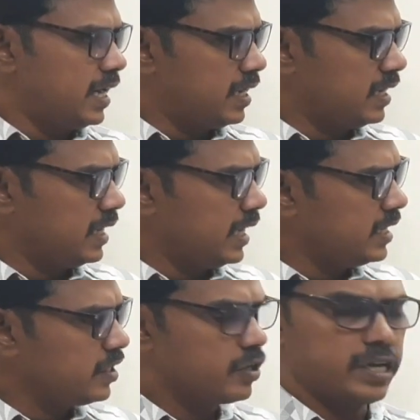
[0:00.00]

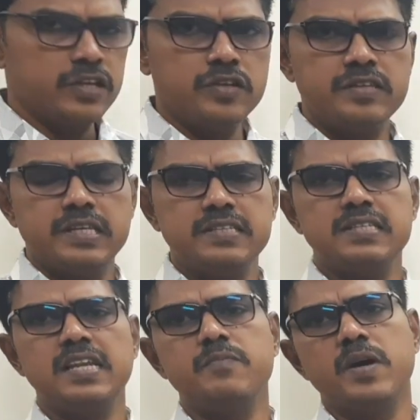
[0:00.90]
And you can
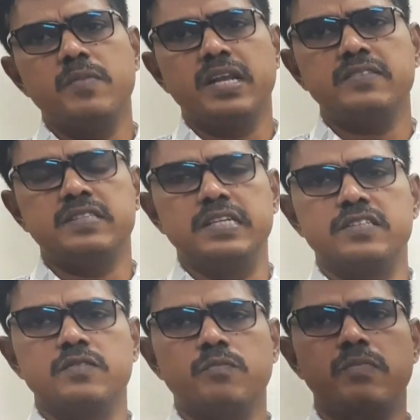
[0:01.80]
easily memorize
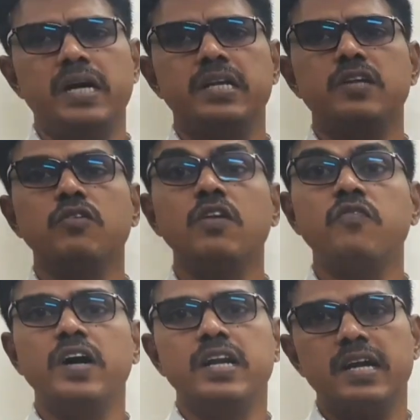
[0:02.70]
this, but you will
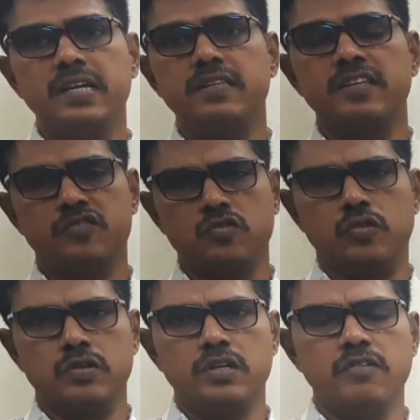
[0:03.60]
forget this soon.